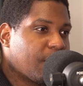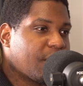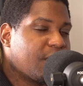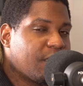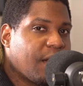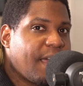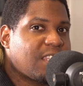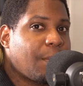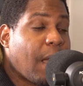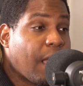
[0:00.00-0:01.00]
because um, the
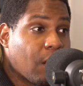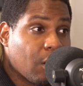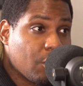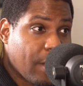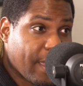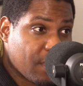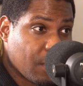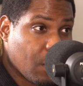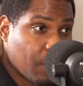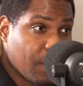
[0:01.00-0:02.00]
last time I heard Dragon's
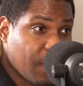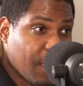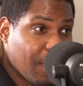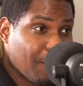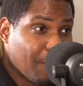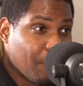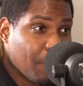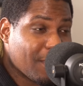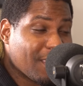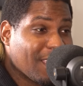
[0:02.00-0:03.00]
Dogma name
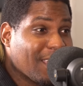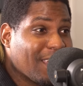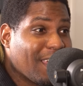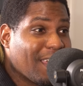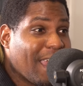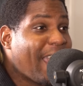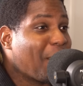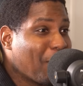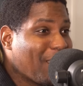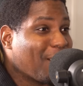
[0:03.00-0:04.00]
was the
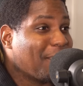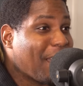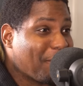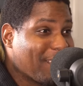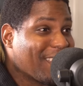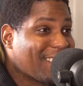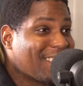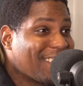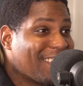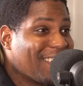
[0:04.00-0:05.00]
anime on Netflix.